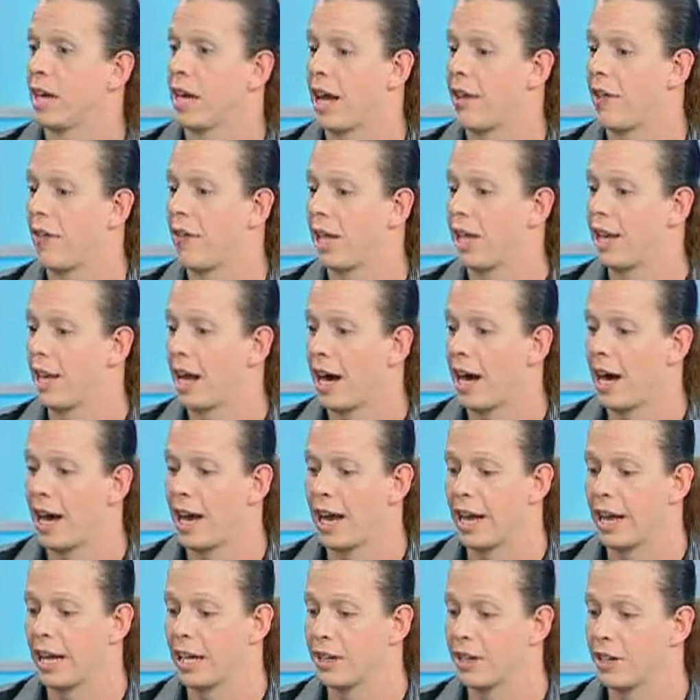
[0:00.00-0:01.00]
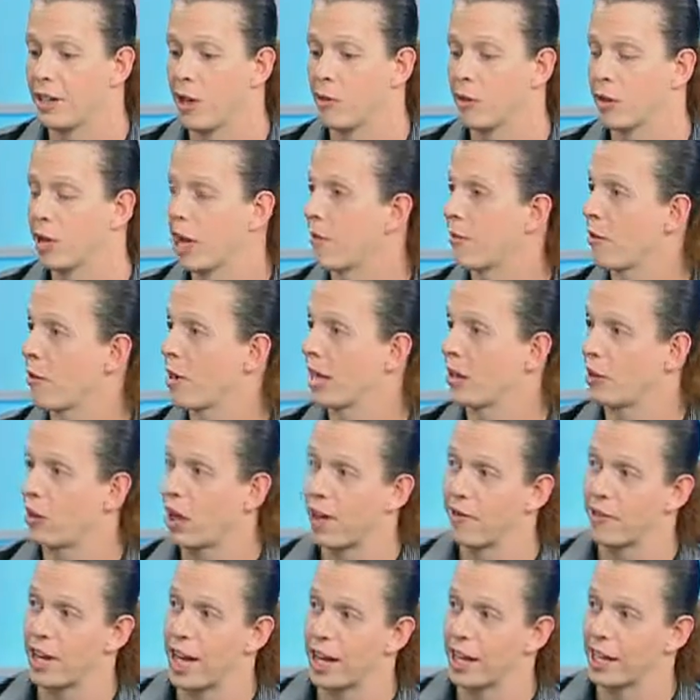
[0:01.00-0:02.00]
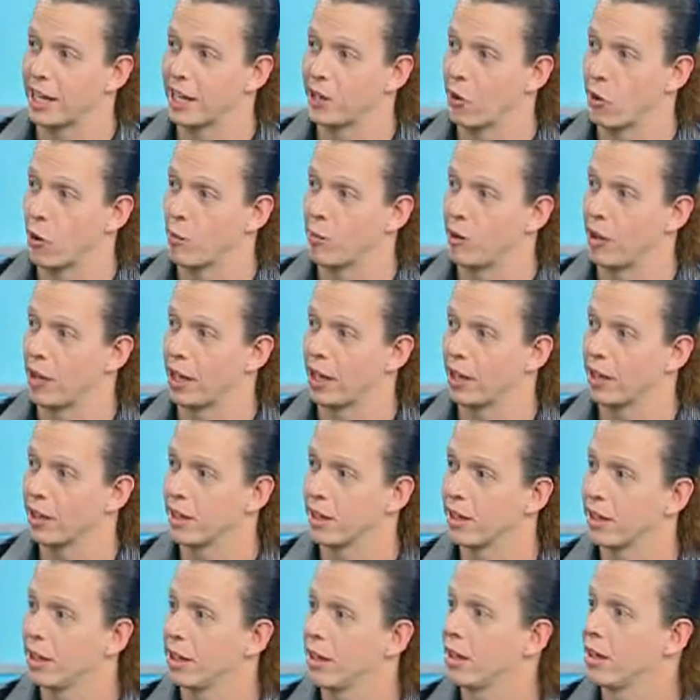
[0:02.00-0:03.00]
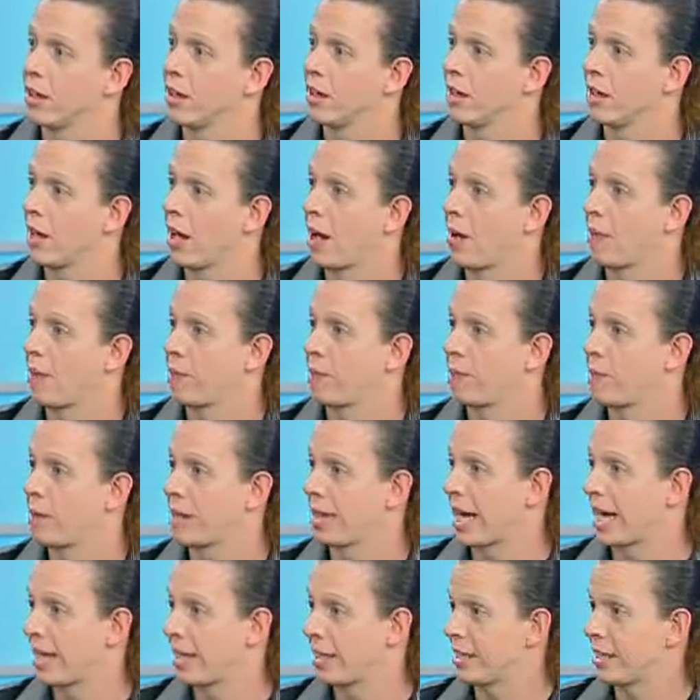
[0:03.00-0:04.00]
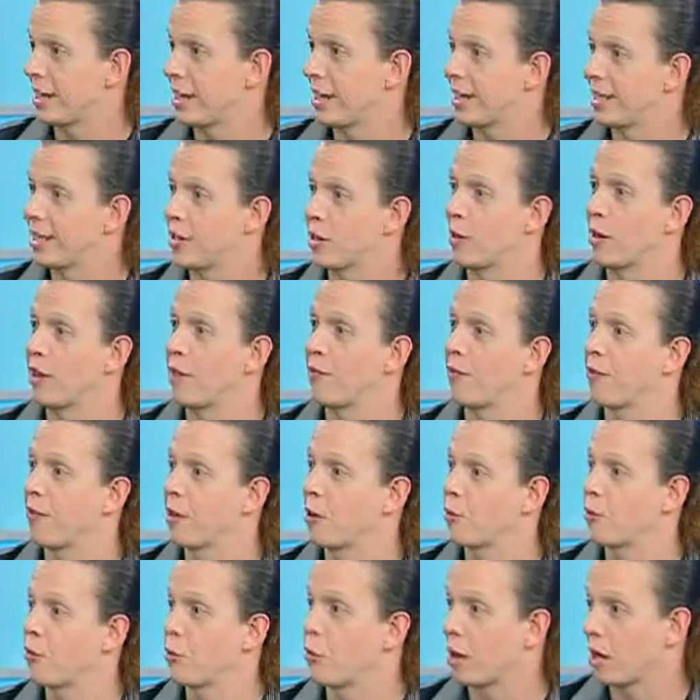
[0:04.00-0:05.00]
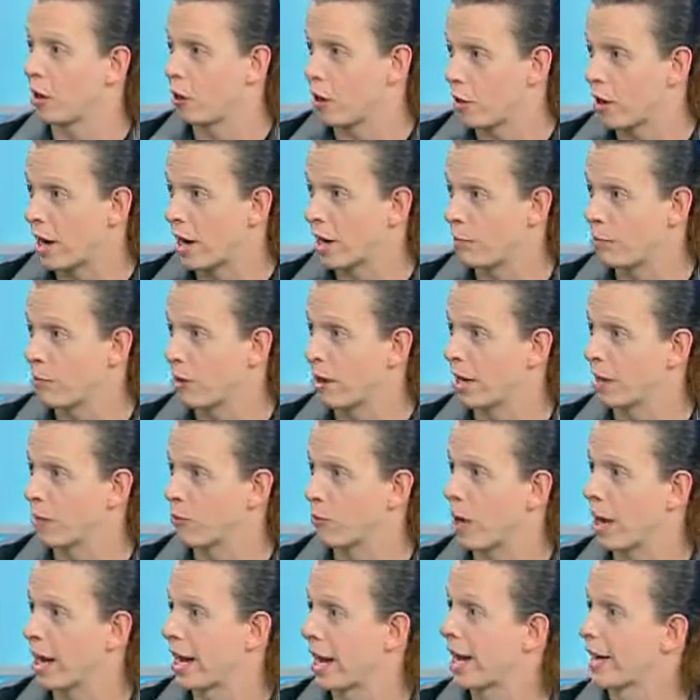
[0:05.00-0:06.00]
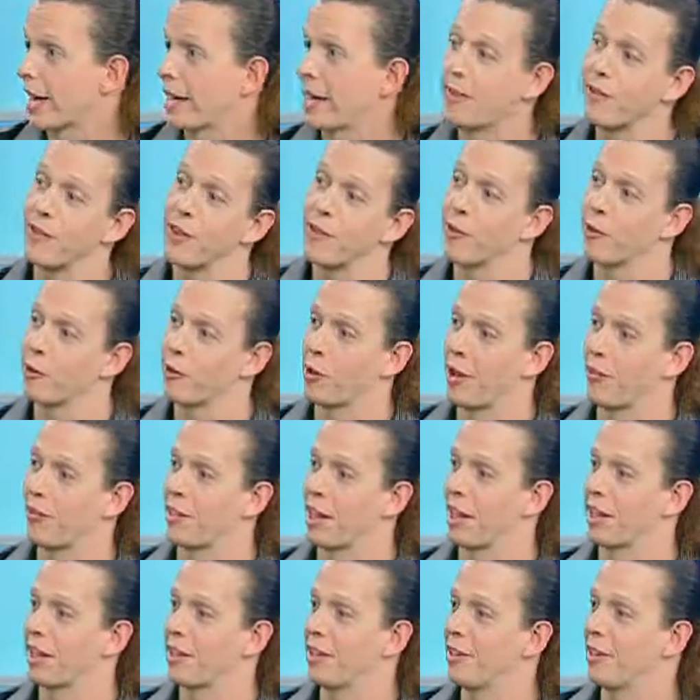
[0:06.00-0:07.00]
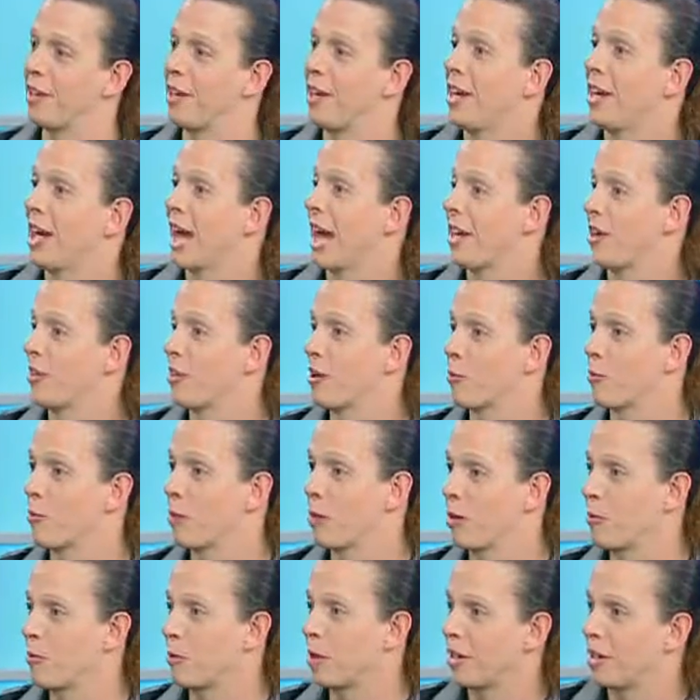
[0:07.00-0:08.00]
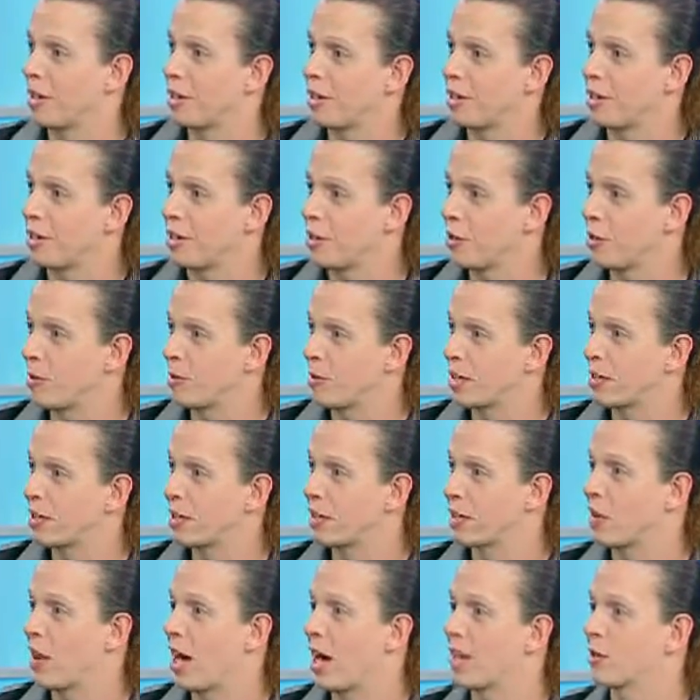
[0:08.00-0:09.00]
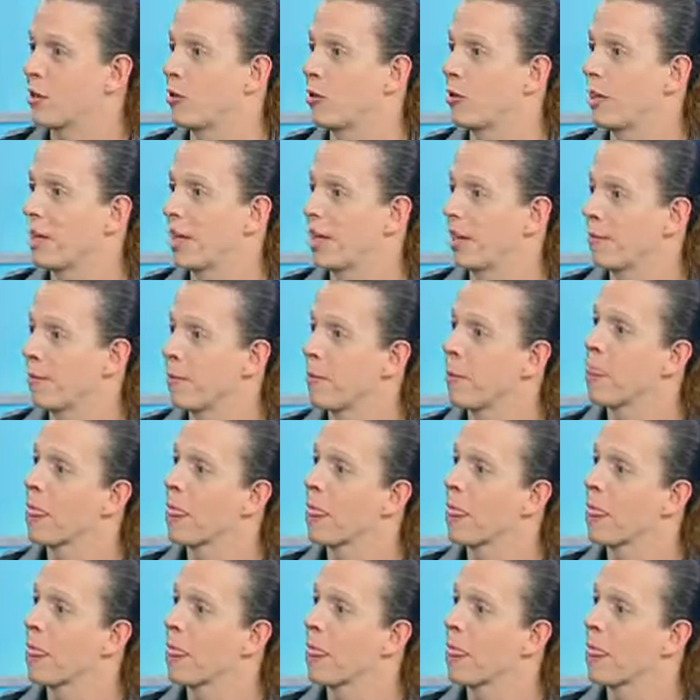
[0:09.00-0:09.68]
And then I don't cover any left-handed guitar playing. But that's, so if you want to learn how to play right-handed, even if you're left-handed, and you don't really want to do too much of the classical thing,